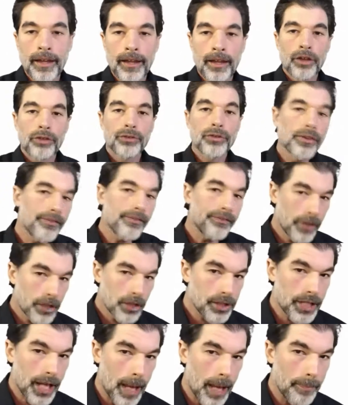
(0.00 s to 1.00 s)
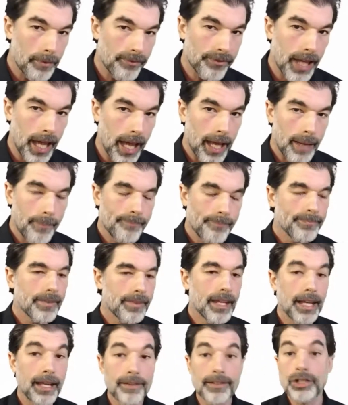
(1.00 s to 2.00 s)
So the first type of game
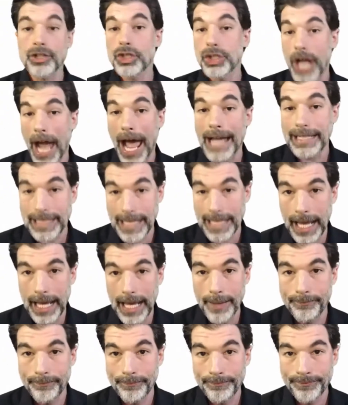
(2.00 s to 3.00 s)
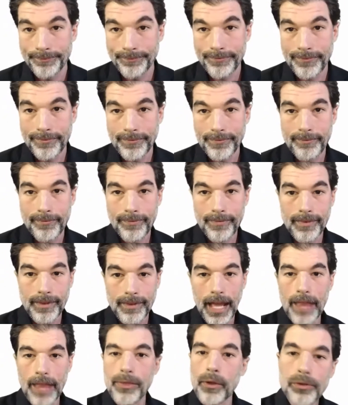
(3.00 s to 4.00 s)
is a chat game.
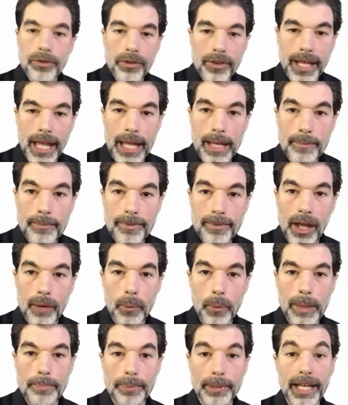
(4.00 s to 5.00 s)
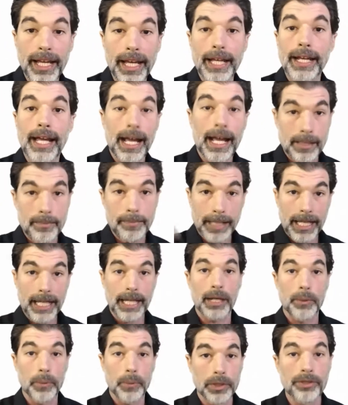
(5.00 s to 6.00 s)
And those are the games that we played at the
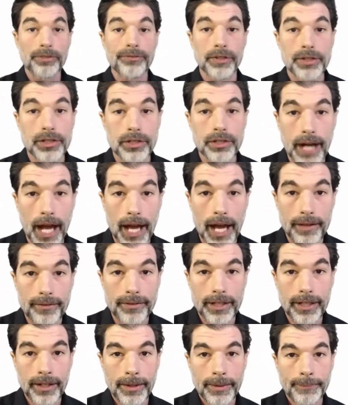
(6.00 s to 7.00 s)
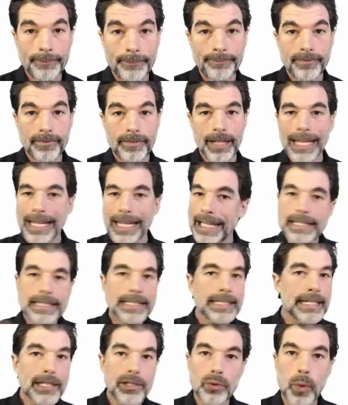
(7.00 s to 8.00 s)
beginning when you first arrived.
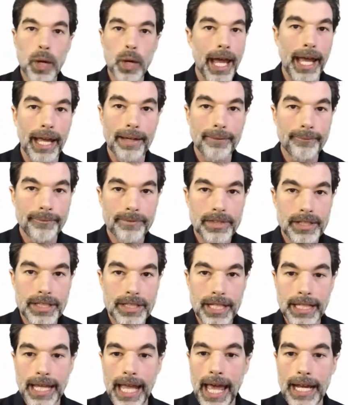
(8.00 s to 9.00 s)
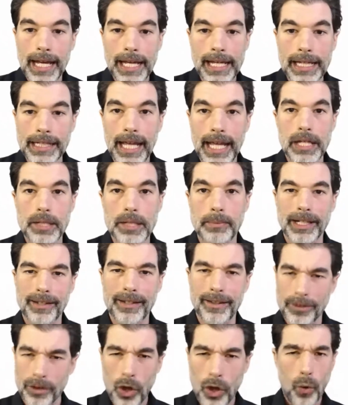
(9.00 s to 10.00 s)
Easiest way to get engagement
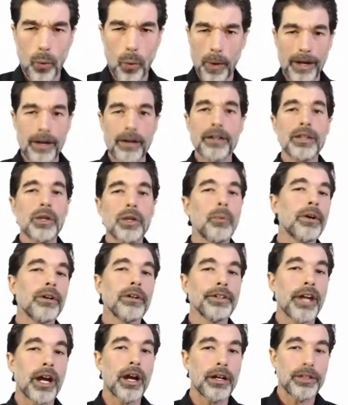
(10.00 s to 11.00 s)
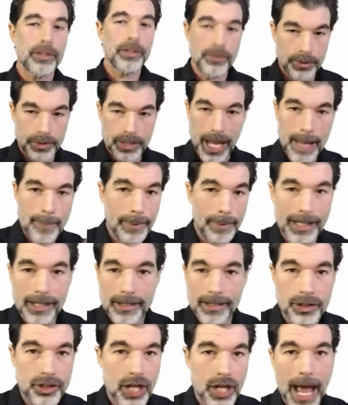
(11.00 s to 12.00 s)
is, where in the world are you? Type it in
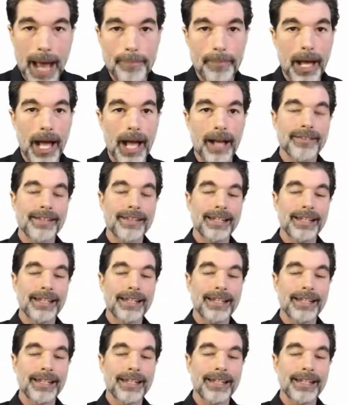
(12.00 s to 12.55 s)
the chat box.